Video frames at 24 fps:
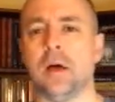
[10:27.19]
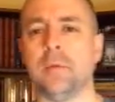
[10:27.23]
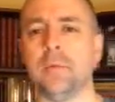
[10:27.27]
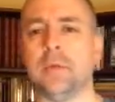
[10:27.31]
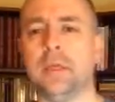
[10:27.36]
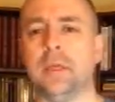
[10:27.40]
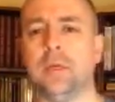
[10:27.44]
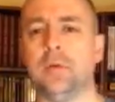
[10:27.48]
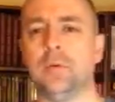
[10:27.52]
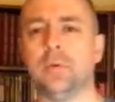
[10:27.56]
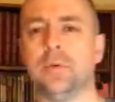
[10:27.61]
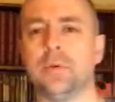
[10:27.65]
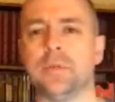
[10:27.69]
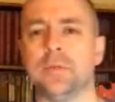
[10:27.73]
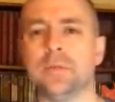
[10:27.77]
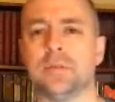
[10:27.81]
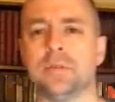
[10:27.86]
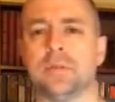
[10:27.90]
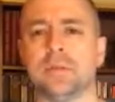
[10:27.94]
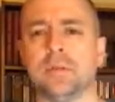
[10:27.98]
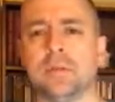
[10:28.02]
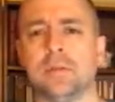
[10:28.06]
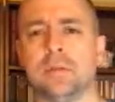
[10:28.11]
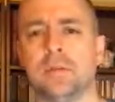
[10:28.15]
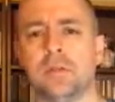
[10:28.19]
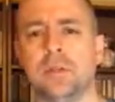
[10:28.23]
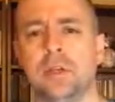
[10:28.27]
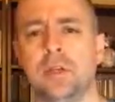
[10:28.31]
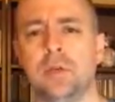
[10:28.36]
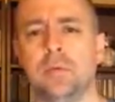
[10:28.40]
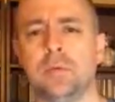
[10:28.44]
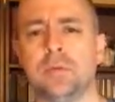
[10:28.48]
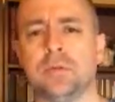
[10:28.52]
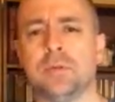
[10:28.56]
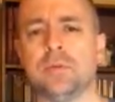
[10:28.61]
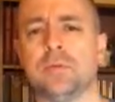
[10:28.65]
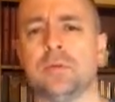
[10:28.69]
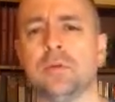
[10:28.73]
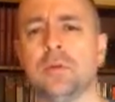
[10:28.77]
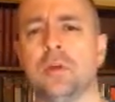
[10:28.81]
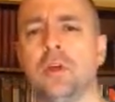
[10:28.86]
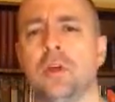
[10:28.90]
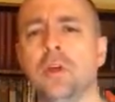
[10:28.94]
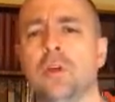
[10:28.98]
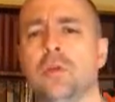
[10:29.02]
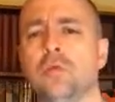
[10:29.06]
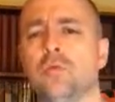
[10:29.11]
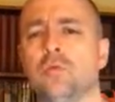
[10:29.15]
he was
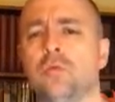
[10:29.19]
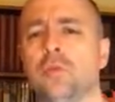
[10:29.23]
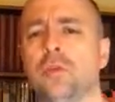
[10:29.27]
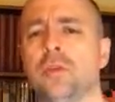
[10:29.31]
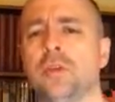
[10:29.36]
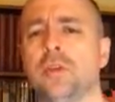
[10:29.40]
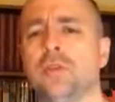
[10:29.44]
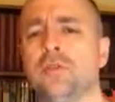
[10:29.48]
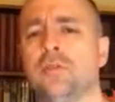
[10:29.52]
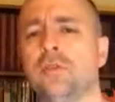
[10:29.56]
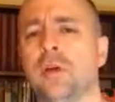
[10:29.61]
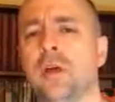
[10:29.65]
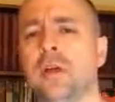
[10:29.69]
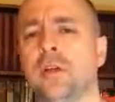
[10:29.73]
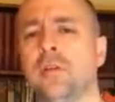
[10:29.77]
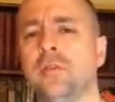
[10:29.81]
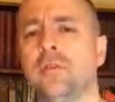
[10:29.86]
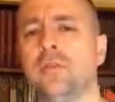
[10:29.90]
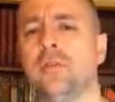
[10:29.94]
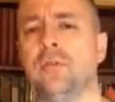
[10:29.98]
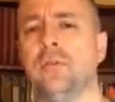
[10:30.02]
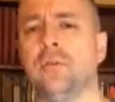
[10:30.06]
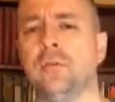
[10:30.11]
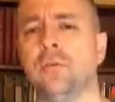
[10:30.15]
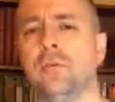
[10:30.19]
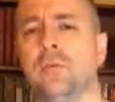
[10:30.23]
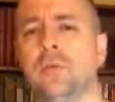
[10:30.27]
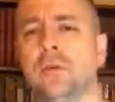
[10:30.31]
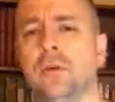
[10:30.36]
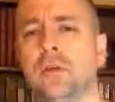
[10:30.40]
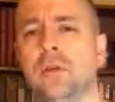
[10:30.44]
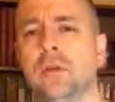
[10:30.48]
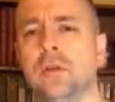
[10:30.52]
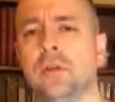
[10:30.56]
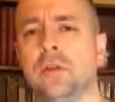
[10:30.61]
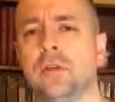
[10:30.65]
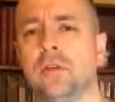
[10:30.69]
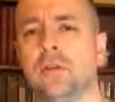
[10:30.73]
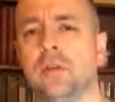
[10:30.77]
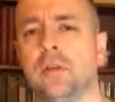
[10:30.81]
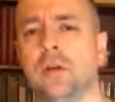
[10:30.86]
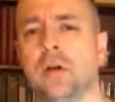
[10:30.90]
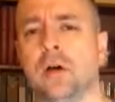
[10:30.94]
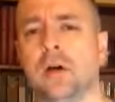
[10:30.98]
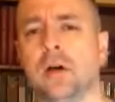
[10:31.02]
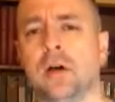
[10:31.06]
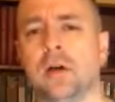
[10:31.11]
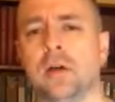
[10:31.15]
really trying to
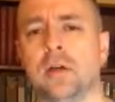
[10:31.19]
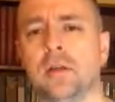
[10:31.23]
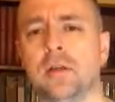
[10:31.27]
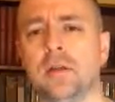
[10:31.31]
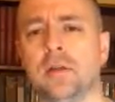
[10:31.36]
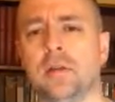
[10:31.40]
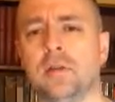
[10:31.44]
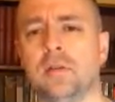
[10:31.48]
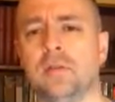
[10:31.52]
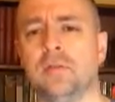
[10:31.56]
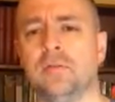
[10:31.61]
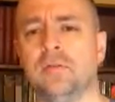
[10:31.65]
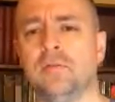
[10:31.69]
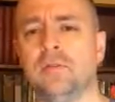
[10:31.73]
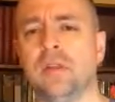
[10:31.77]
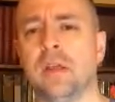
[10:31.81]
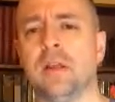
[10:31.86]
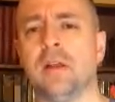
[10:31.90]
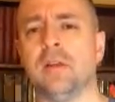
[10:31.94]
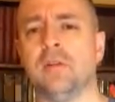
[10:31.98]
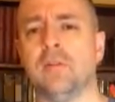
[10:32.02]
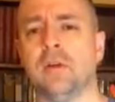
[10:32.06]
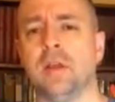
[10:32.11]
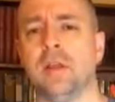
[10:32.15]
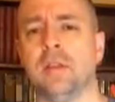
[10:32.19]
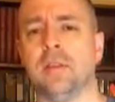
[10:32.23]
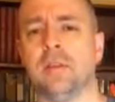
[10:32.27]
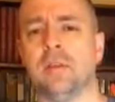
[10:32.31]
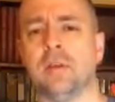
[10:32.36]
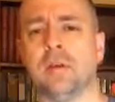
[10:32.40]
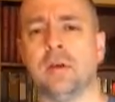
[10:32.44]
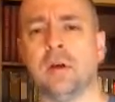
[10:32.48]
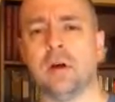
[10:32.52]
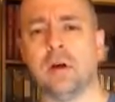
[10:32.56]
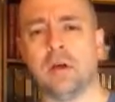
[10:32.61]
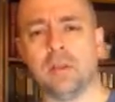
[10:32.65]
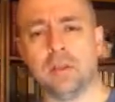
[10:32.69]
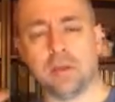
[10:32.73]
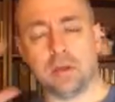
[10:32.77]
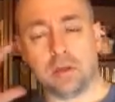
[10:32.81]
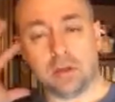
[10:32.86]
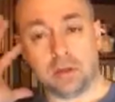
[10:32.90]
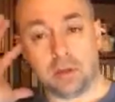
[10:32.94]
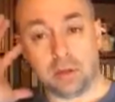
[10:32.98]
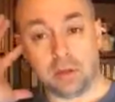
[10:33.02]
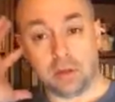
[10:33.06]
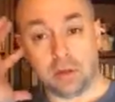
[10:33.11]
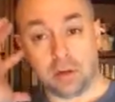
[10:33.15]
denigrate
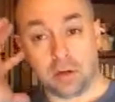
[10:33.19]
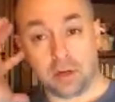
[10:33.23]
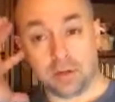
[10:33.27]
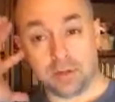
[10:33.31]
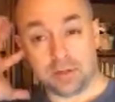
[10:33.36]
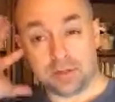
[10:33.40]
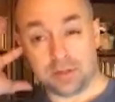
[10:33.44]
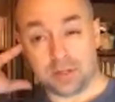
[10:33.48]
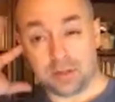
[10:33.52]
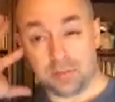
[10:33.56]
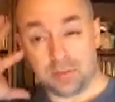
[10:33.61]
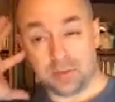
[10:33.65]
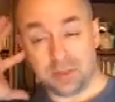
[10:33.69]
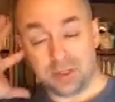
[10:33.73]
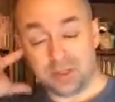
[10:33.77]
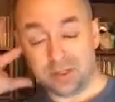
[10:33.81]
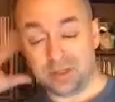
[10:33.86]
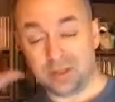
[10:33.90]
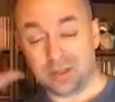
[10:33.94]
the concept.